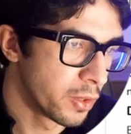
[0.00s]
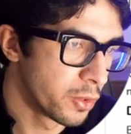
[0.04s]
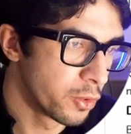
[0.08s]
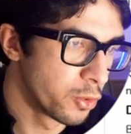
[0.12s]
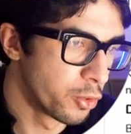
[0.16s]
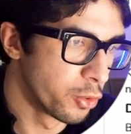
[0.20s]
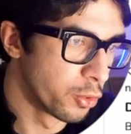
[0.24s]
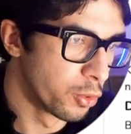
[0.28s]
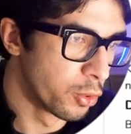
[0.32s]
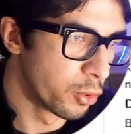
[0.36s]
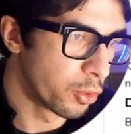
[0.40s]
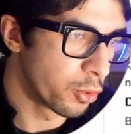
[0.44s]

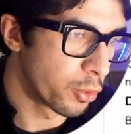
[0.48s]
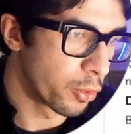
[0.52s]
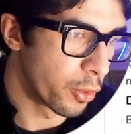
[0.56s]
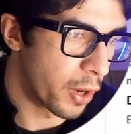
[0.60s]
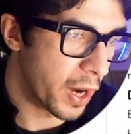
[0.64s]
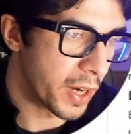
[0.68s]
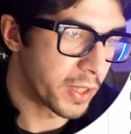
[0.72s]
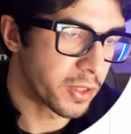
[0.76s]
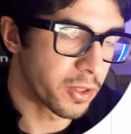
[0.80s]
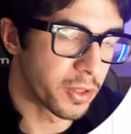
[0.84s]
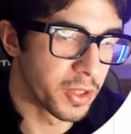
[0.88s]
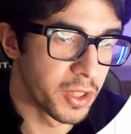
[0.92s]
to
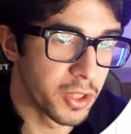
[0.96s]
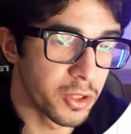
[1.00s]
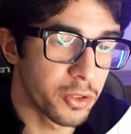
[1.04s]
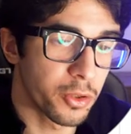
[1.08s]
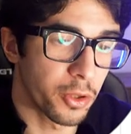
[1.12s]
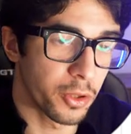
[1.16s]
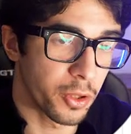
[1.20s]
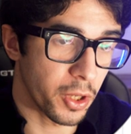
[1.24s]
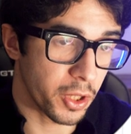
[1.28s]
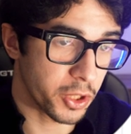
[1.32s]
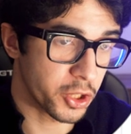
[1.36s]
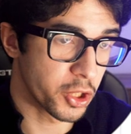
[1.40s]
write an
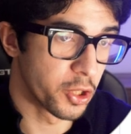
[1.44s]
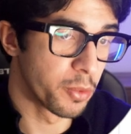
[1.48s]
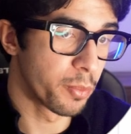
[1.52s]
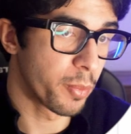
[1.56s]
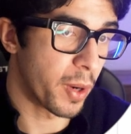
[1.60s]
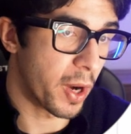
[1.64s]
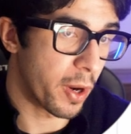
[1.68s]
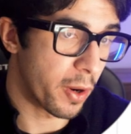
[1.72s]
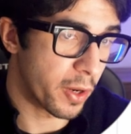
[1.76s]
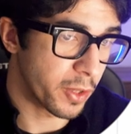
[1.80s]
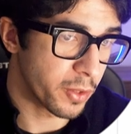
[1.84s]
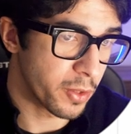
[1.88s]
introduction
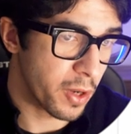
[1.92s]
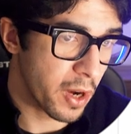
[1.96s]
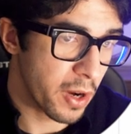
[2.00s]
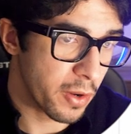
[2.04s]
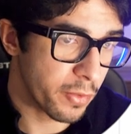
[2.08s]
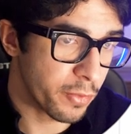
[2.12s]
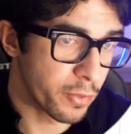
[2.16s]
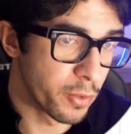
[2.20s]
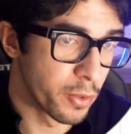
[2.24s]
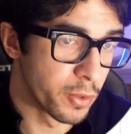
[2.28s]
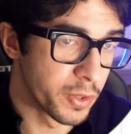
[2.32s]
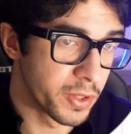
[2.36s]

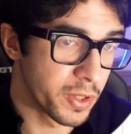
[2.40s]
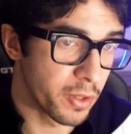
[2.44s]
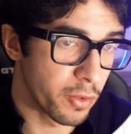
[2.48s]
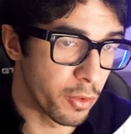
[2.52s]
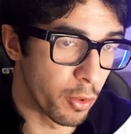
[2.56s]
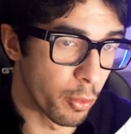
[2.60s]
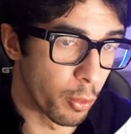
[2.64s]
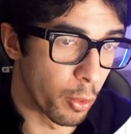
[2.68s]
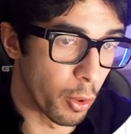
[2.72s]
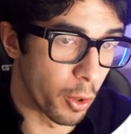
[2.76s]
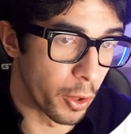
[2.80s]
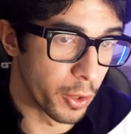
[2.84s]
paragraph using
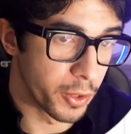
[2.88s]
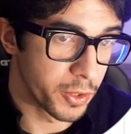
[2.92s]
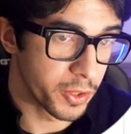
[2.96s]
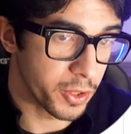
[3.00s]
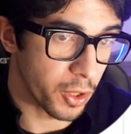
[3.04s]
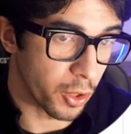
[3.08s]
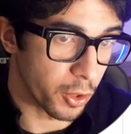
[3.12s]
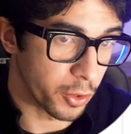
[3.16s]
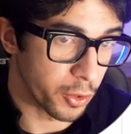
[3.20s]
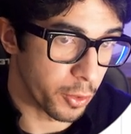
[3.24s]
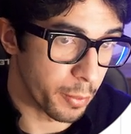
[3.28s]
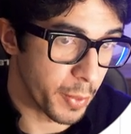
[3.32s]
the words
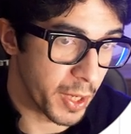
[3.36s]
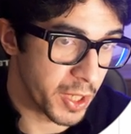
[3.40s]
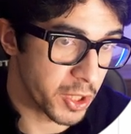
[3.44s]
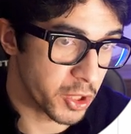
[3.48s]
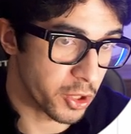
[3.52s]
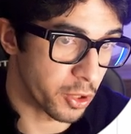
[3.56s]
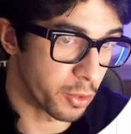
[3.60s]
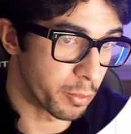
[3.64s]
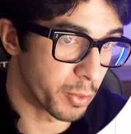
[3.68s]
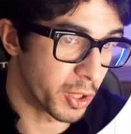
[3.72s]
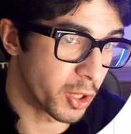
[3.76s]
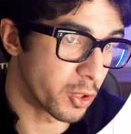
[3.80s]

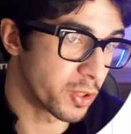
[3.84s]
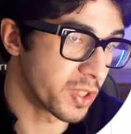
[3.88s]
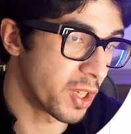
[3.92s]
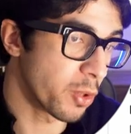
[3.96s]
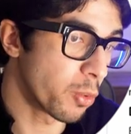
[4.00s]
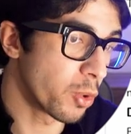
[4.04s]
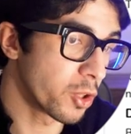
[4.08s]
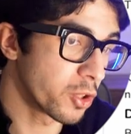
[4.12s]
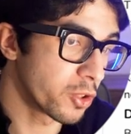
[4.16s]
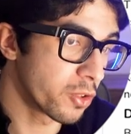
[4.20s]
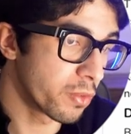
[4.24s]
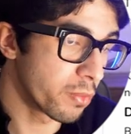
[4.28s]
automation, because I
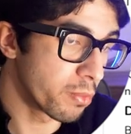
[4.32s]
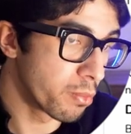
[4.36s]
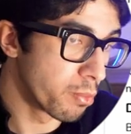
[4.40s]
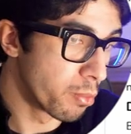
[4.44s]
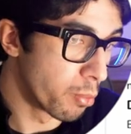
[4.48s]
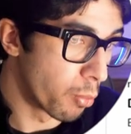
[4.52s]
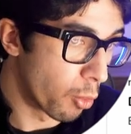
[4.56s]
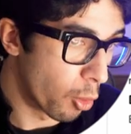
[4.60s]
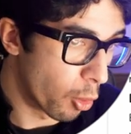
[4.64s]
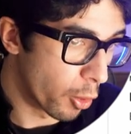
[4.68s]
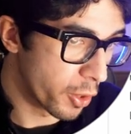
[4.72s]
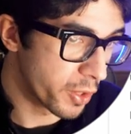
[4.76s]
want
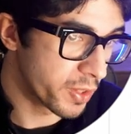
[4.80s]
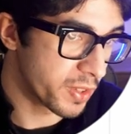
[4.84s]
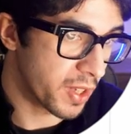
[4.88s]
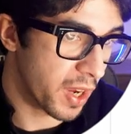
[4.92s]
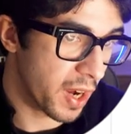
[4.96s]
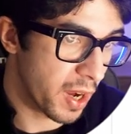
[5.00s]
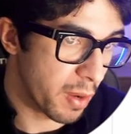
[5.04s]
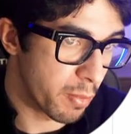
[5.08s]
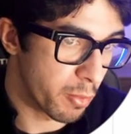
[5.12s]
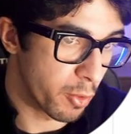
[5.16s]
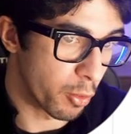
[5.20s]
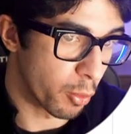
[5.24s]
more
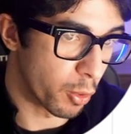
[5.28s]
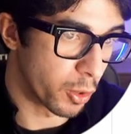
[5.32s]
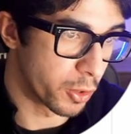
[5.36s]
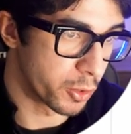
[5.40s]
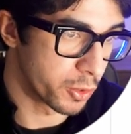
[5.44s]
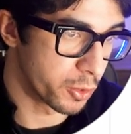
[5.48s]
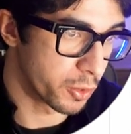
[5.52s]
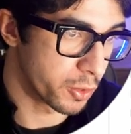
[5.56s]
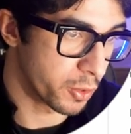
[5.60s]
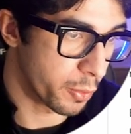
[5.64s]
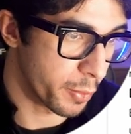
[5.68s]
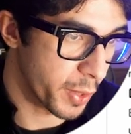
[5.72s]
time the
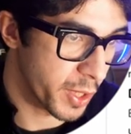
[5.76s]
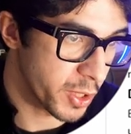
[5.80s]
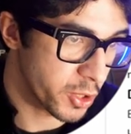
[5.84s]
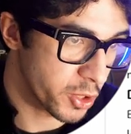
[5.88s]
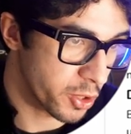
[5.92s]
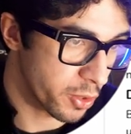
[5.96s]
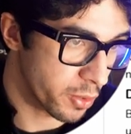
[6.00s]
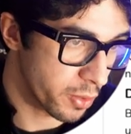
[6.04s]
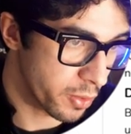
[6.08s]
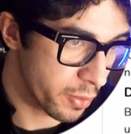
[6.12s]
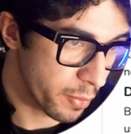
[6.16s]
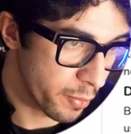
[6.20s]
words
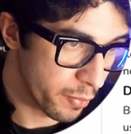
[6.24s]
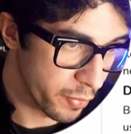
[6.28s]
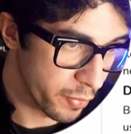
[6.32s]
automation.